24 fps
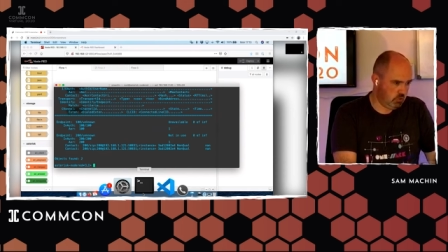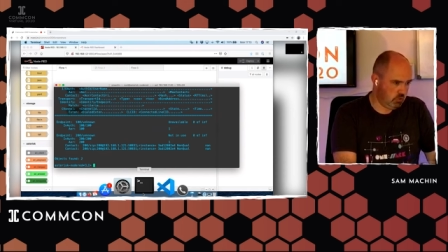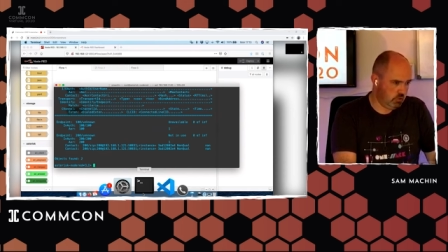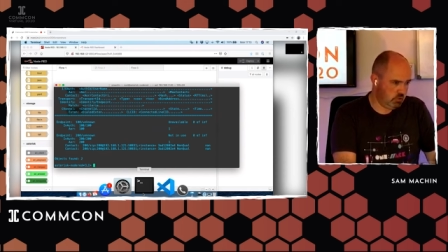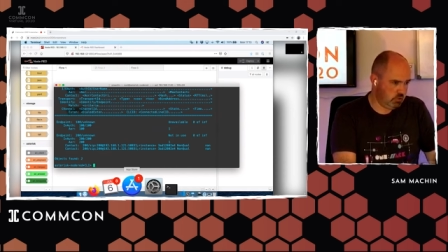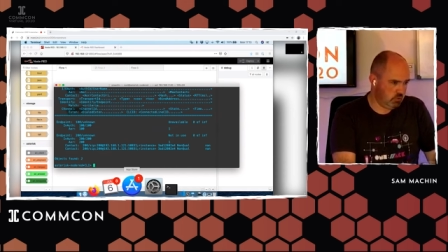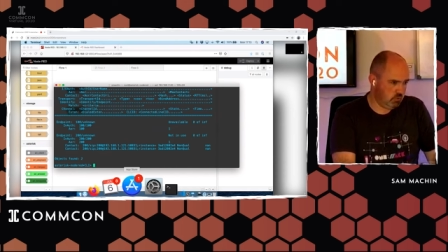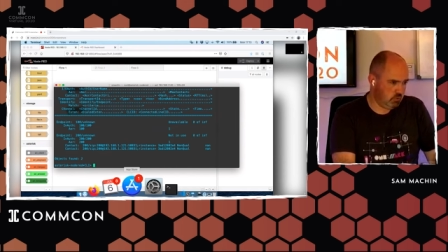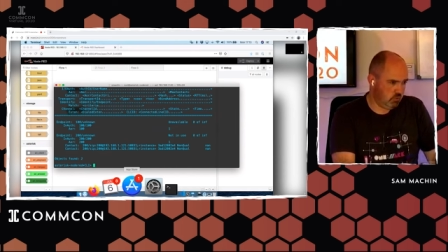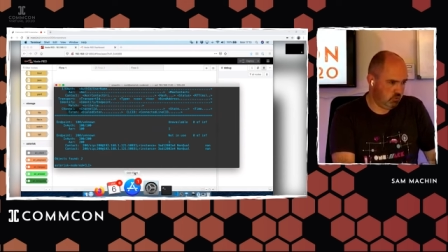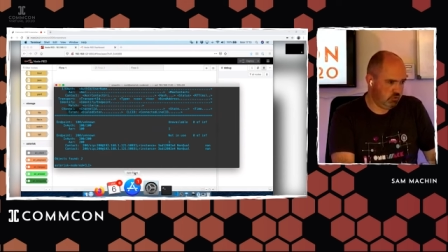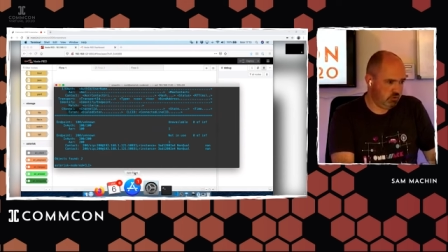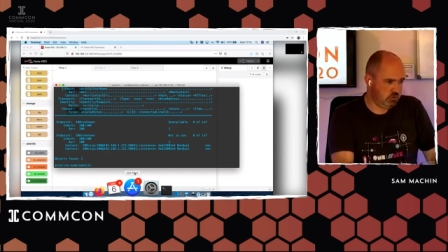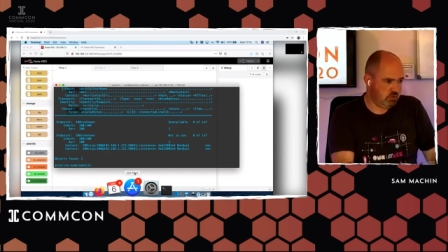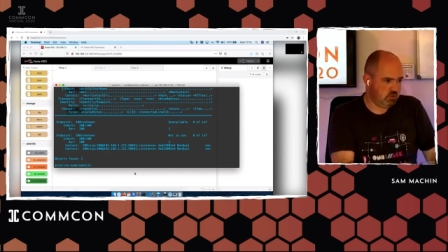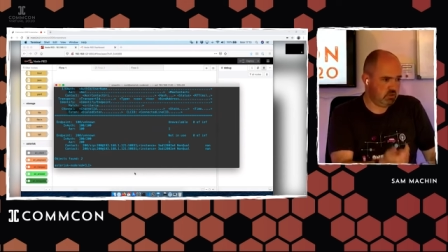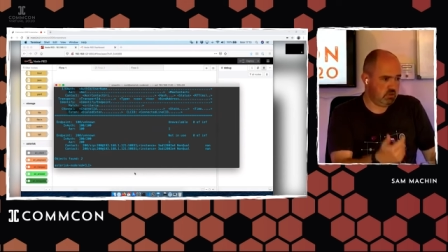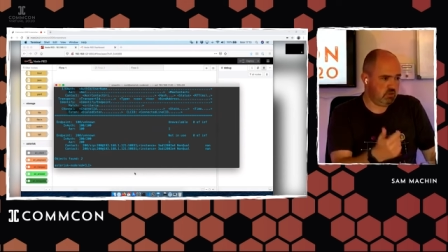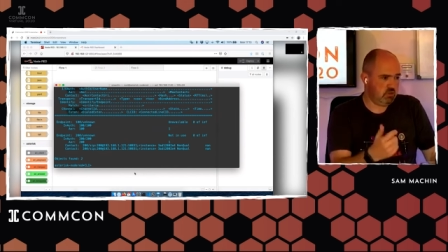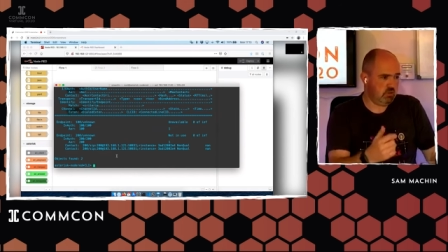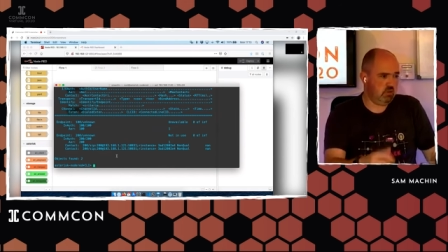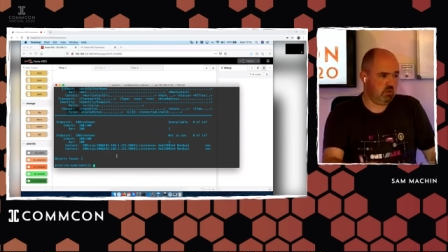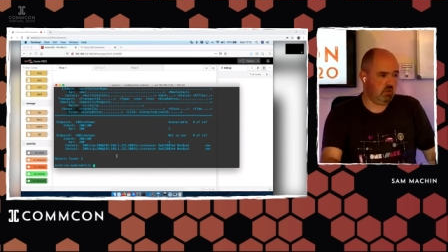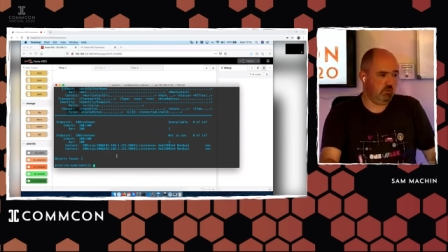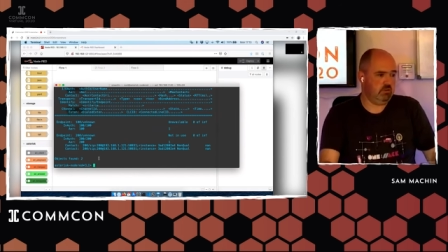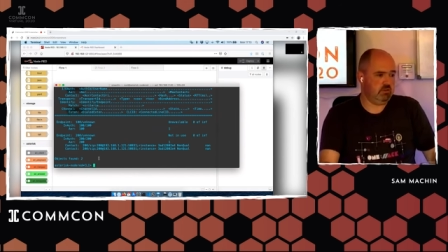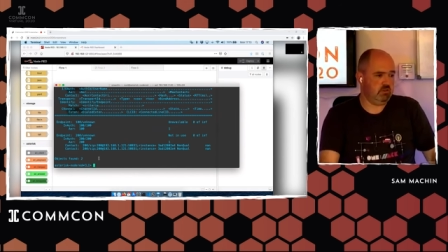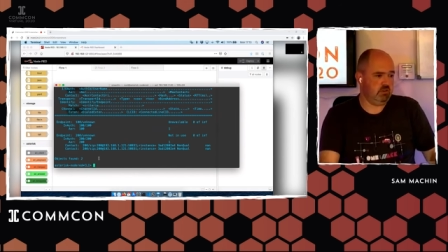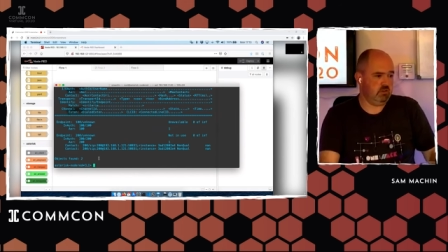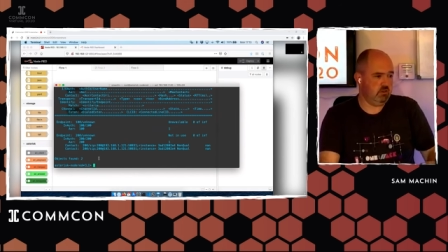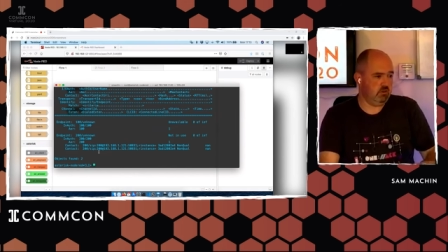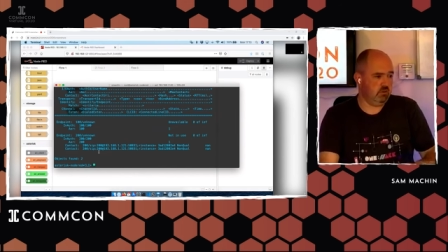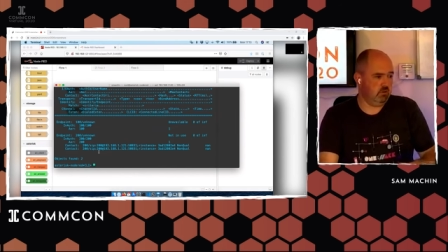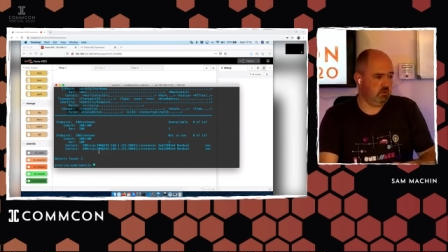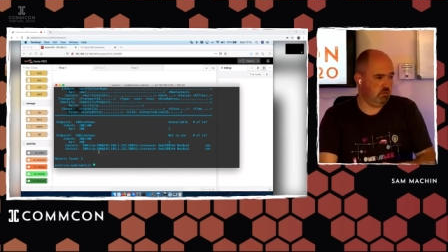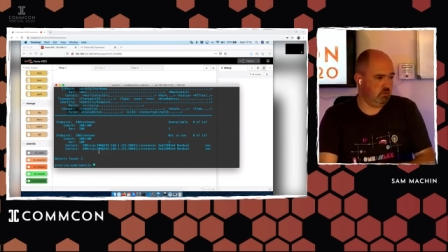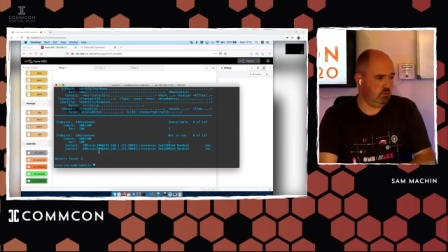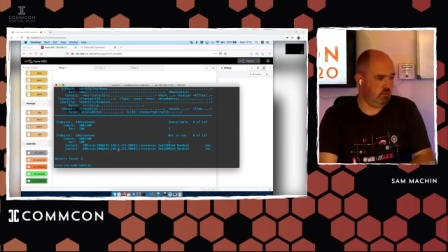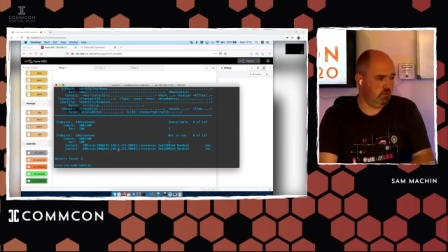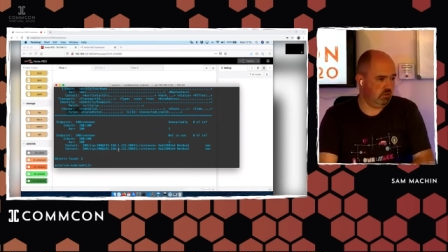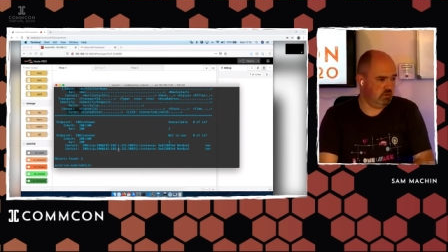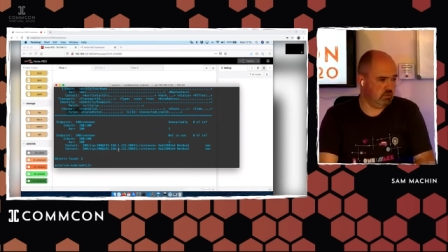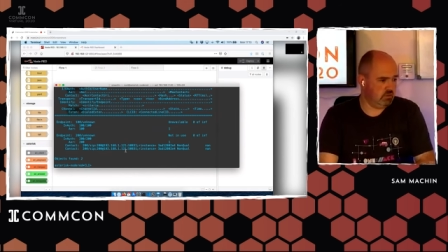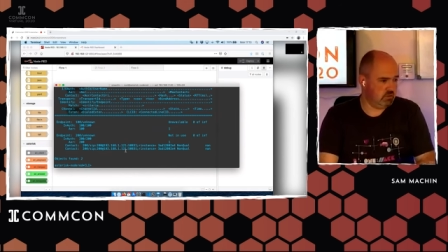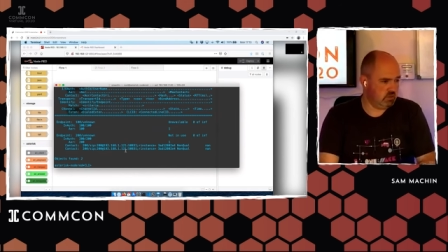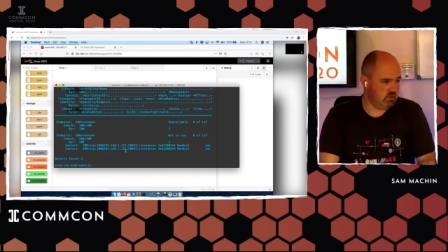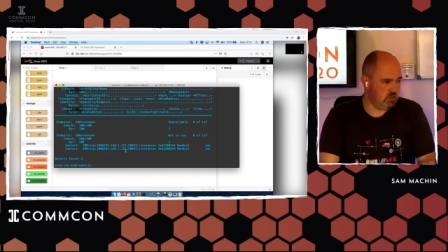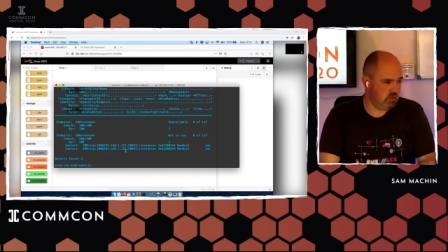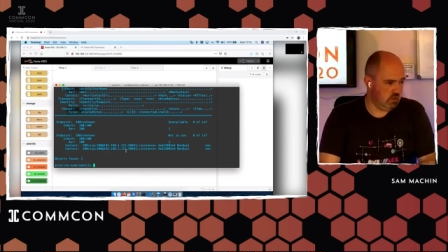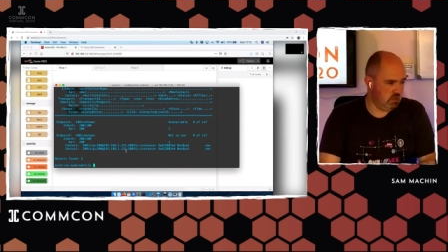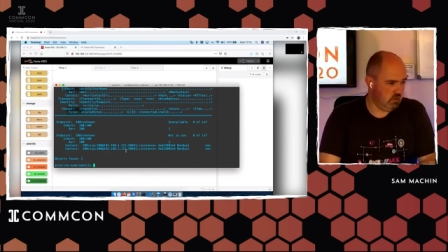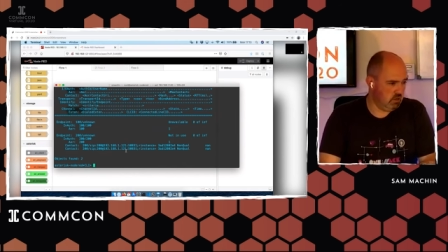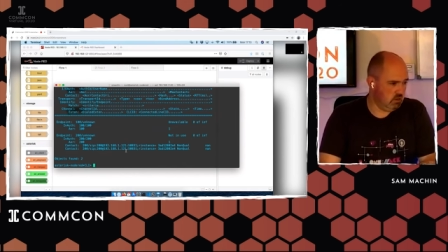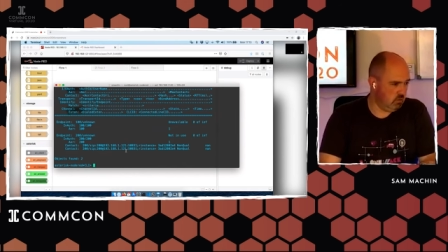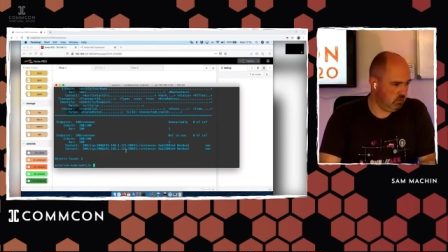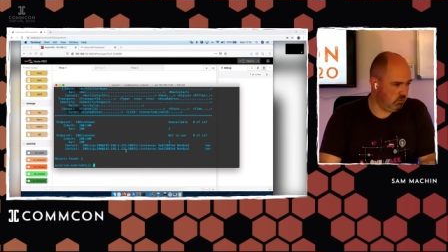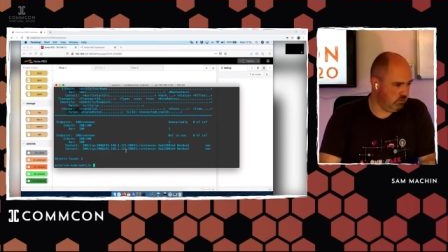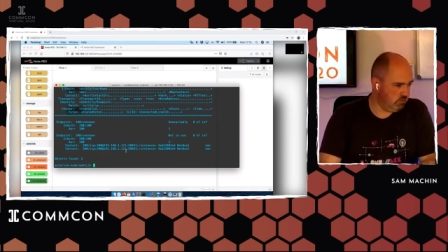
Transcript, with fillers: show endpoints. There we can see,